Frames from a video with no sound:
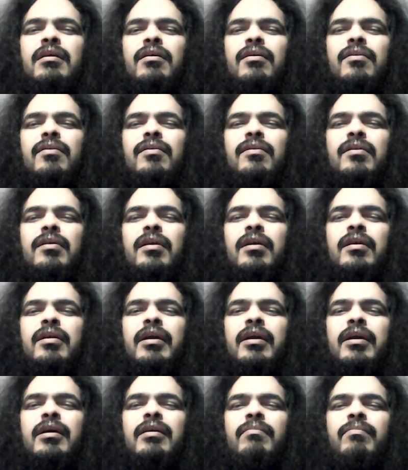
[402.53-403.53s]
order,
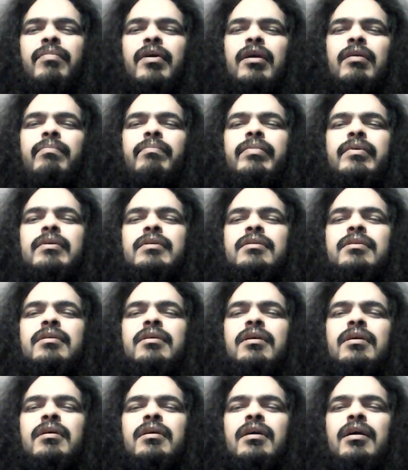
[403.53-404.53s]
and purpose
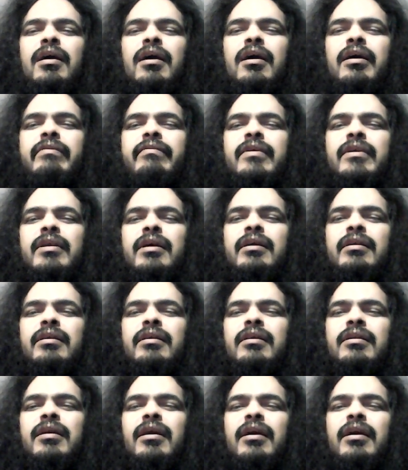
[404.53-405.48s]
evident in